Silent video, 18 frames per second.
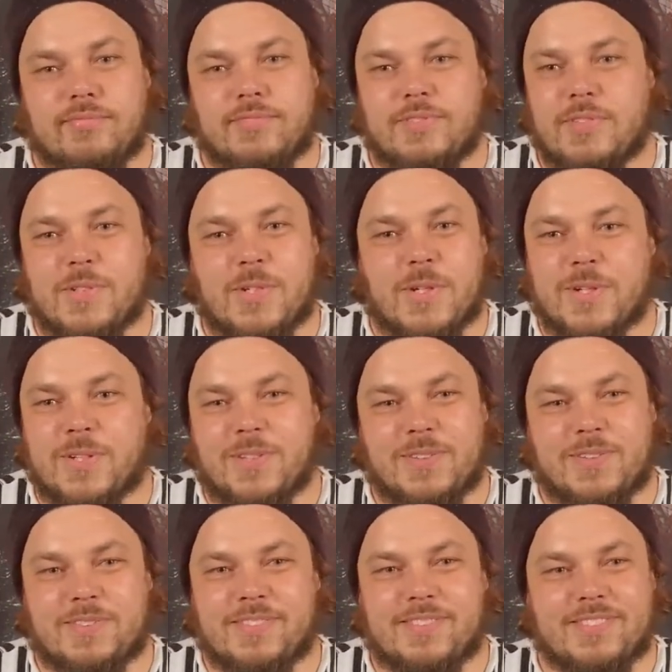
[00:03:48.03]
not
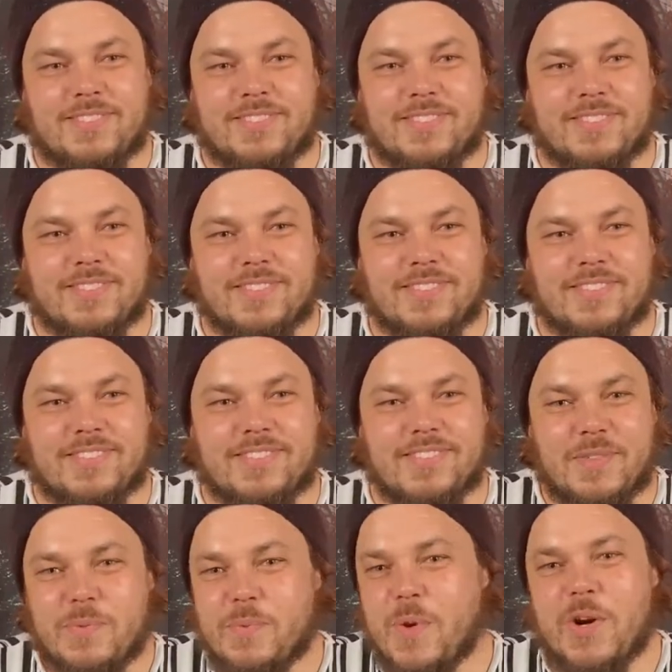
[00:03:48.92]

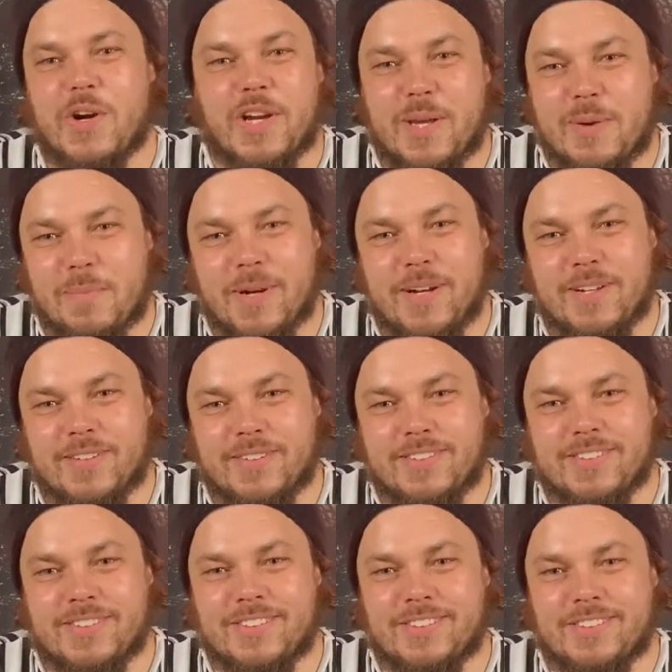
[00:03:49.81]
worry about
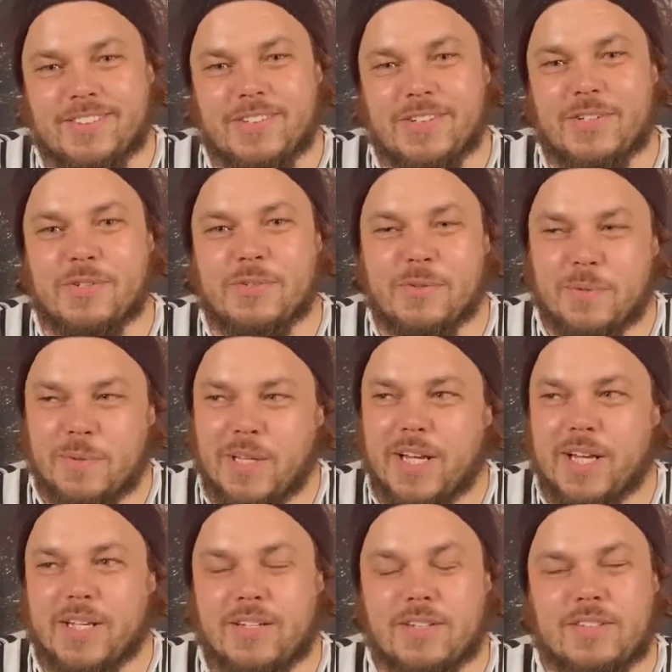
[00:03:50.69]
it,
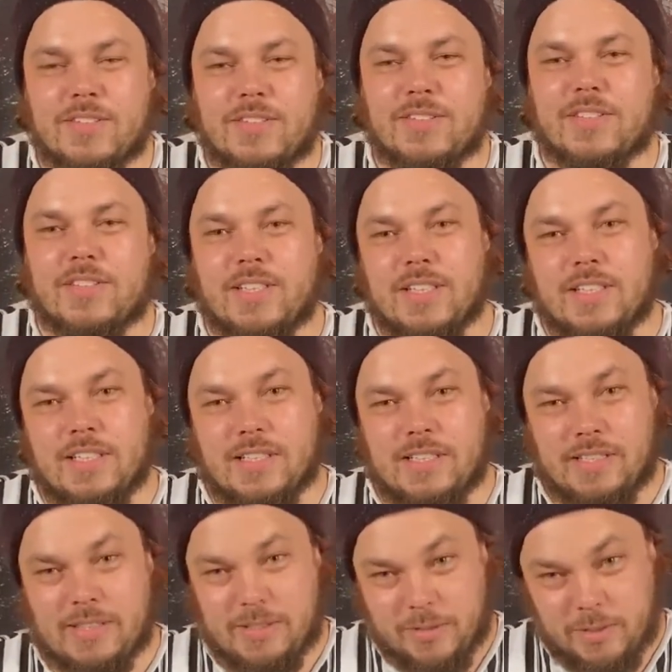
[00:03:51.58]
because
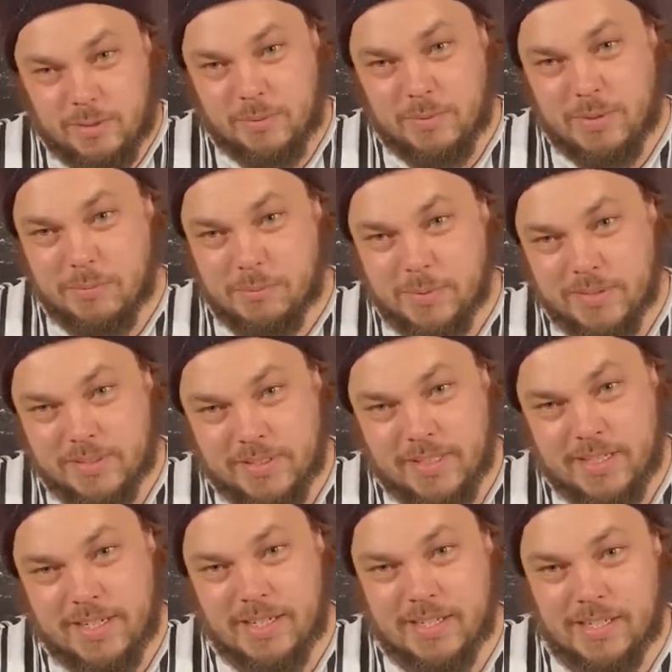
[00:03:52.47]
people
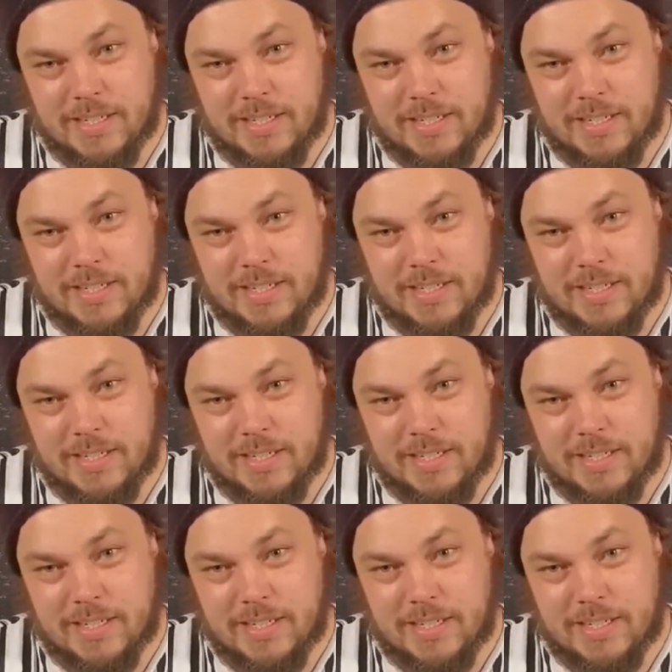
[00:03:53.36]
say